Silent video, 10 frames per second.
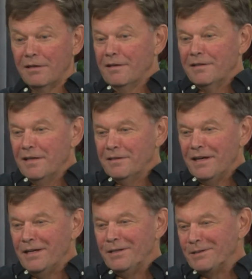and then
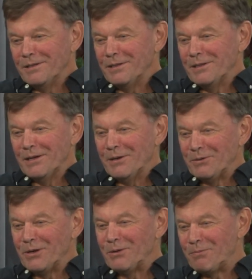
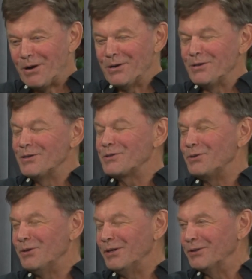they're part of the
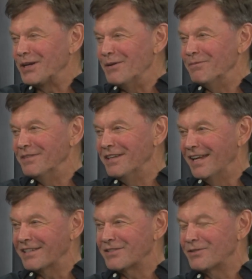soil. yeah.
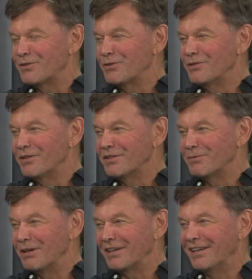Well, like Tony
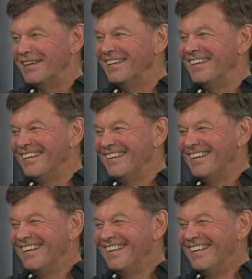Lacassi says,
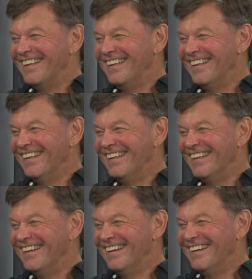don't let a
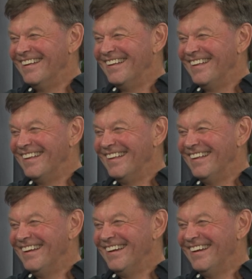leaf,
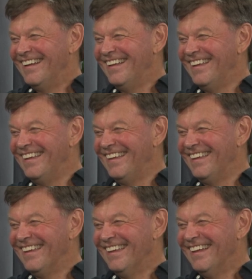leave your
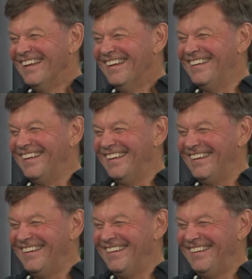garden.
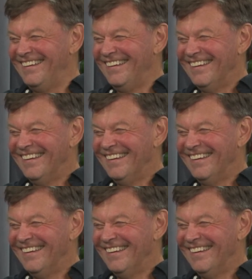You got every